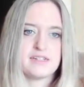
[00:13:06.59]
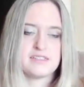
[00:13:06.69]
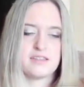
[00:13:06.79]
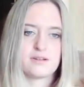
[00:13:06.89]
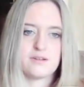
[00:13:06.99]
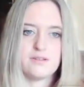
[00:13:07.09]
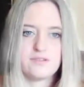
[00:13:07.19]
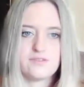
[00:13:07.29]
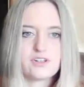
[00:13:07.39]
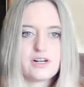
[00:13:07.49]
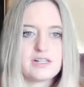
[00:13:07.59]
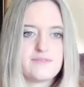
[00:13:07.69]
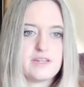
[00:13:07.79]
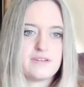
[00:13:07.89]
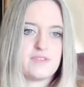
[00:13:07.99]
So the goal overall
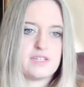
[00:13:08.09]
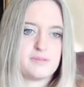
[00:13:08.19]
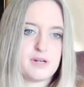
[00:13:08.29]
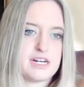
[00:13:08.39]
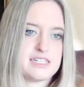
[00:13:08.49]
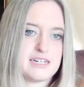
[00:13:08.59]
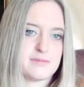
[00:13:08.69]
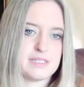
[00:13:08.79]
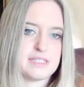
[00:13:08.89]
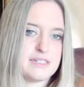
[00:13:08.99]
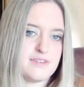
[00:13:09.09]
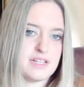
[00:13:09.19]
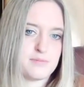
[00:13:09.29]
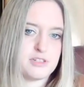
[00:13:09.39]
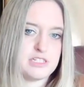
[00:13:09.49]
of this project was to
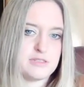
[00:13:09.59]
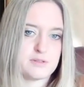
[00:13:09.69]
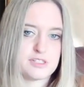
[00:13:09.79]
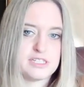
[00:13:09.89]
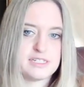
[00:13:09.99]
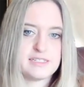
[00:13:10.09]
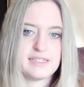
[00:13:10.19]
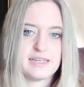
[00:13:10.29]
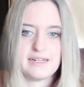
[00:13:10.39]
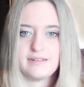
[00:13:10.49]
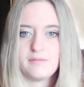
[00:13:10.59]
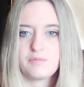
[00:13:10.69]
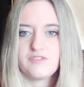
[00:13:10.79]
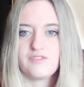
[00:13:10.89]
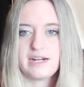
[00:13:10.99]
develop resources and
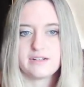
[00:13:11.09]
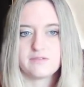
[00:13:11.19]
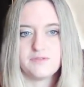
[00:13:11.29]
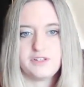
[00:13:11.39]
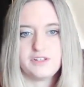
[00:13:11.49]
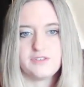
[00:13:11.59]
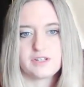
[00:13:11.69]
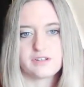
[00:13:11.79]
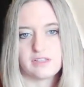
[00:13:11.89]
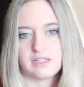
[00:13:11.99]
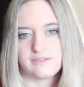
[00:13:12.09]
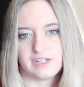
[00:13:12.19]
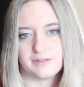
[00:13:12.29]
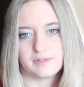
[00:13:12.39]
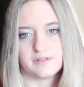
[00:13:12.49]
provide a review of the currently
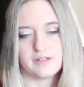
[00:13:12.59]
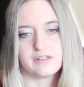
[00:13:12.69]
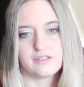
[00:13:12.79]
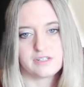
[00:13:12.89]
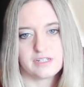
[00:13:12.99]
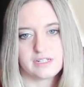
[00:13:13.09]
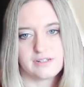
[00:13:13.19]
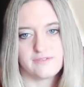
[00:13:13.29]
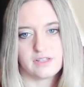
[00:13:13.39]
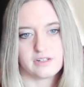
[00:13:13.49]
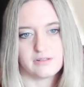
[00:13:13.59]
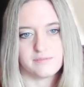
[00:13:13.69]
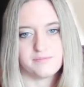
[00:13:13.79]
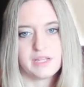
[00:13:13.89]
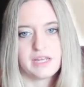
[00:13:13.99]
available alternative alarm